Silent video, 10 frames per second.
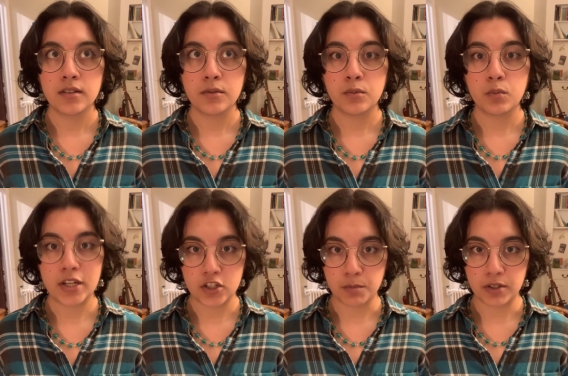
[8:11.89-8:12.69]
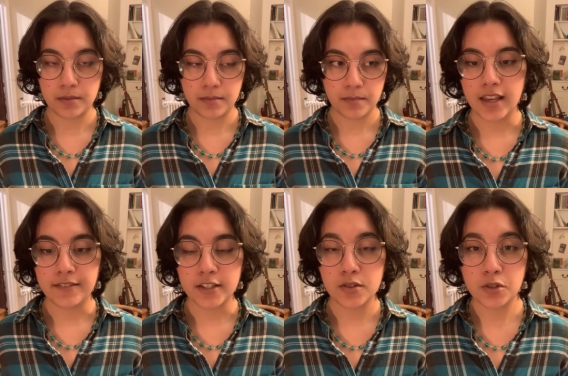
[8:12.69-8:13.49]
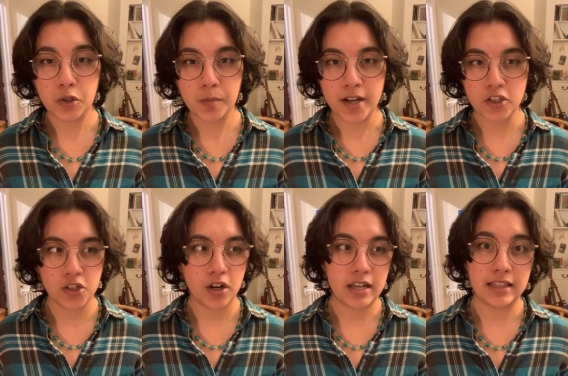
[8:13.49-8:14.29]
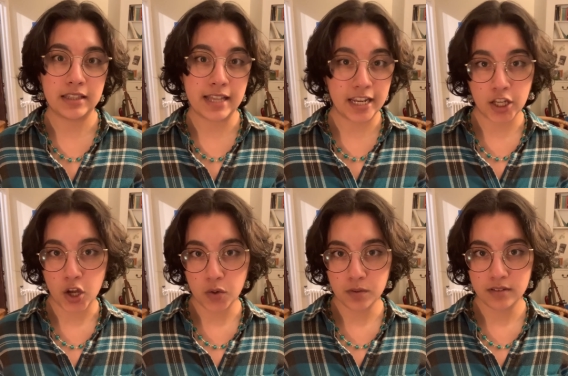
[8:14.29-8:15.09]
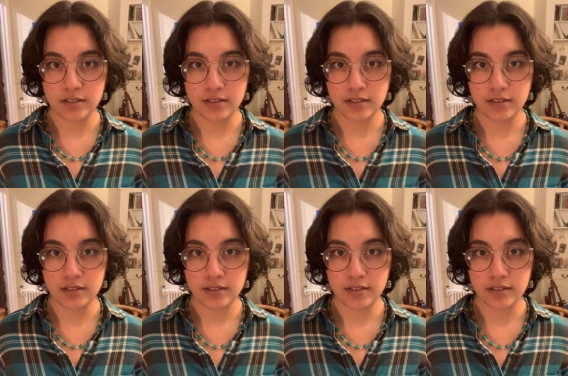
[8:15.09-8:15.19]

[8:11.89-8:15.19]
reachable. If it's too much, you're gonna let it go